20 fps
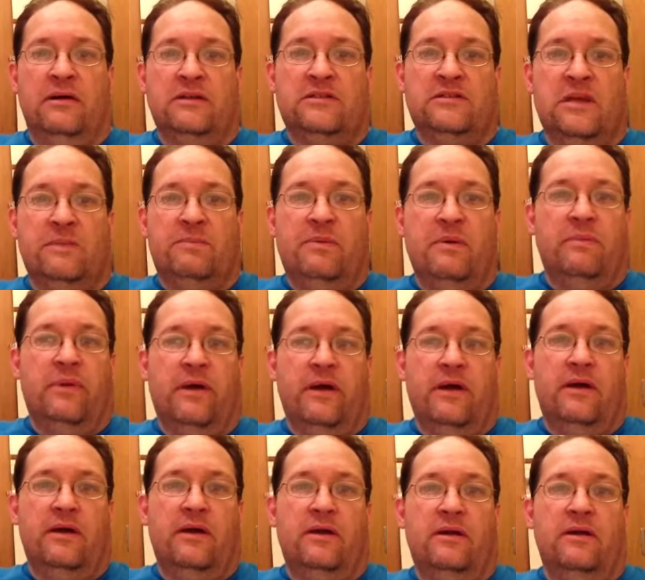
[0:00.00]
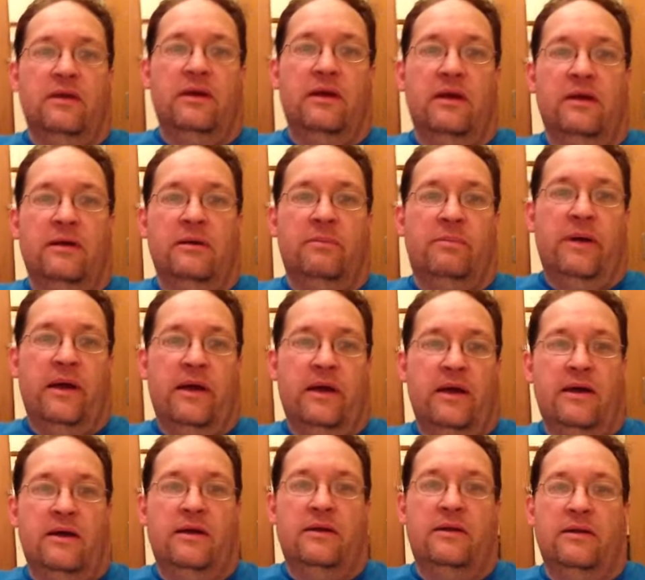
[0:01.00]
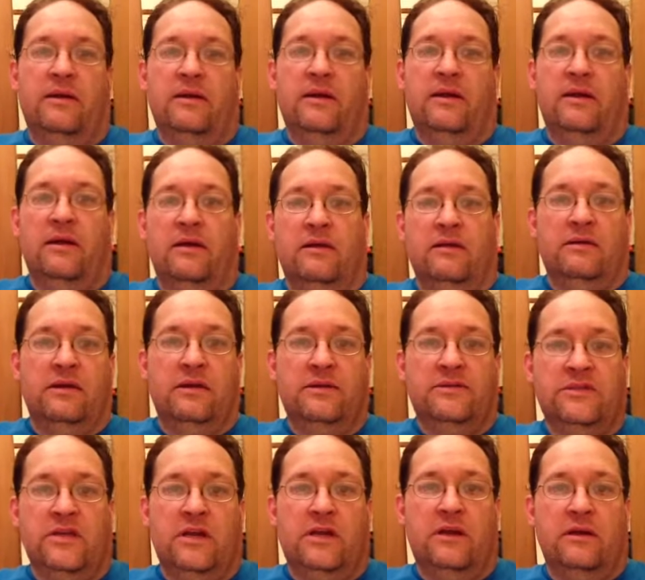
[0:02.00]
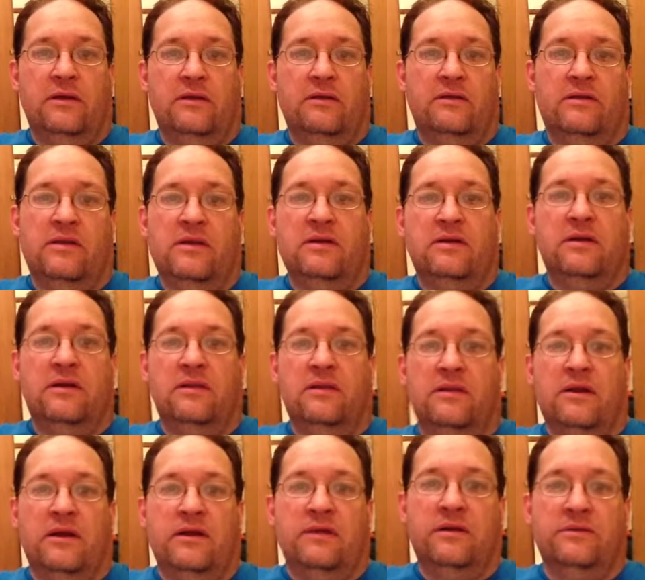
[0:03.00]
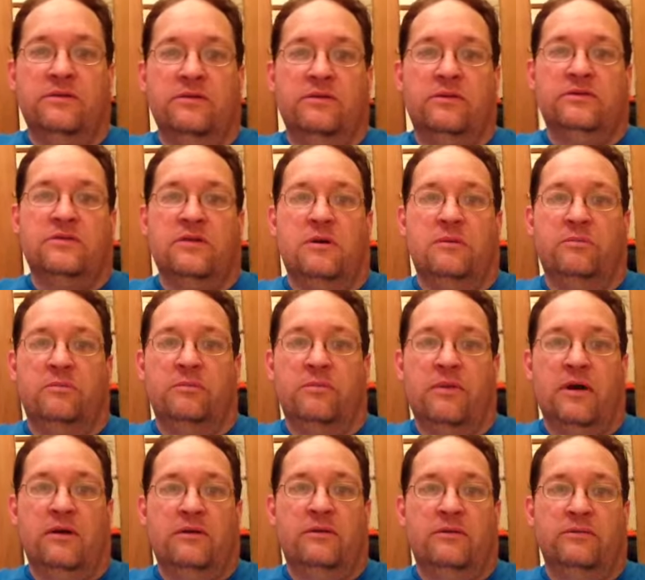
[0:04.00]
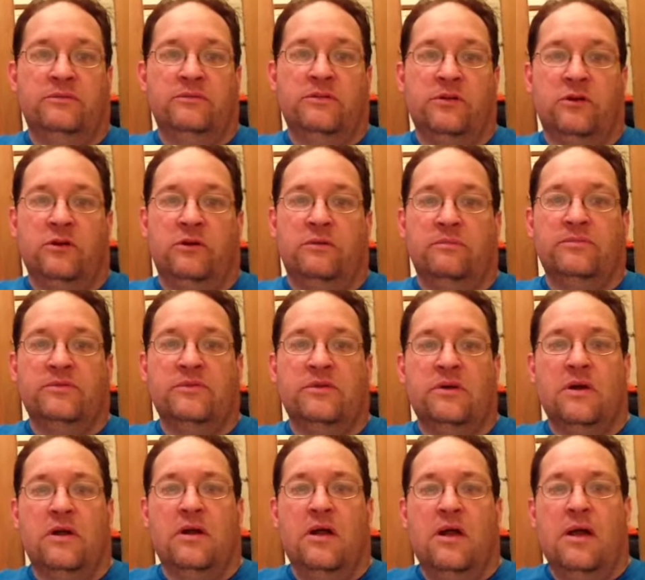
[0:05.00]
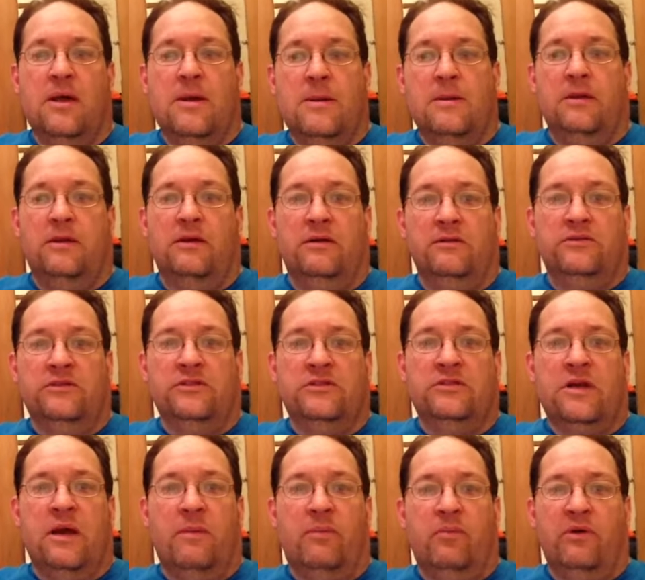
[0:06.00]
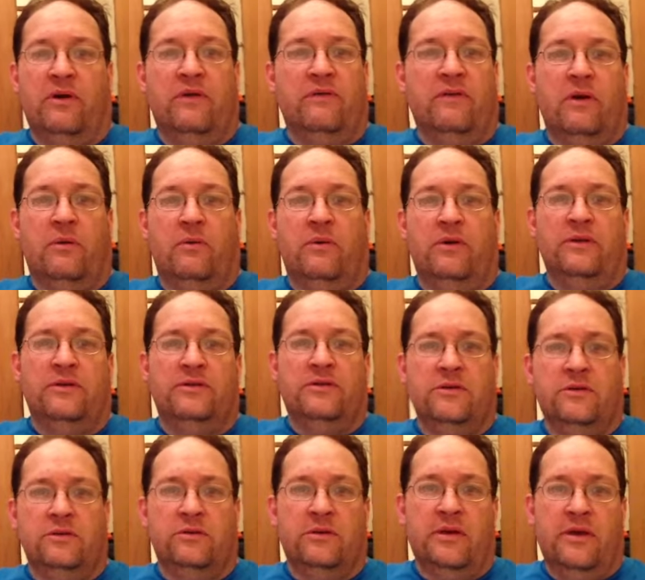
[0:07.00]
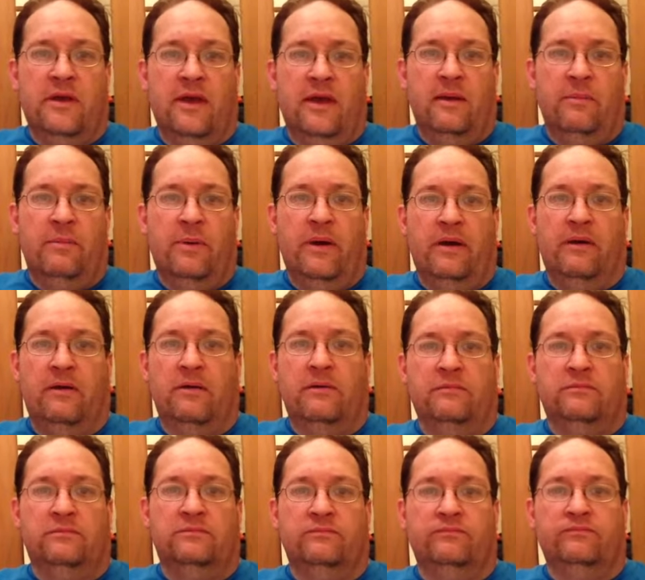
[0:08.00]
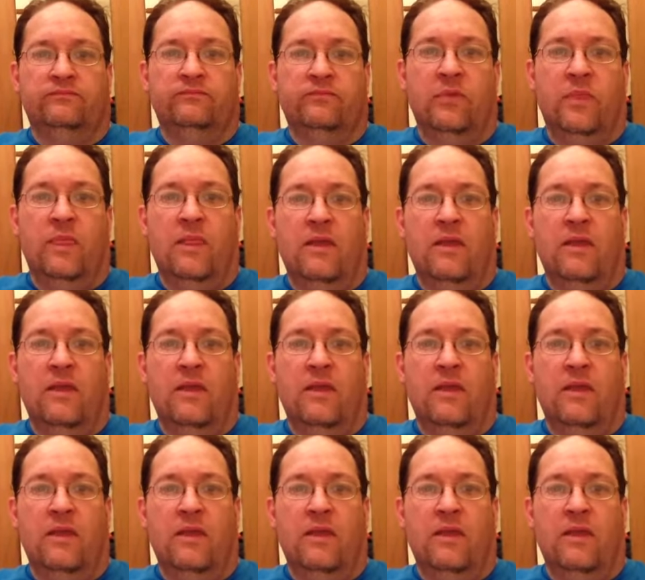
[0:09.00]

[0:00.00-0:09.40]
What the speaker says: sleeping bag and a pad and a tent, thinking that I could do this on my own terms. You know, just stop whenever I wanted to and camp out. And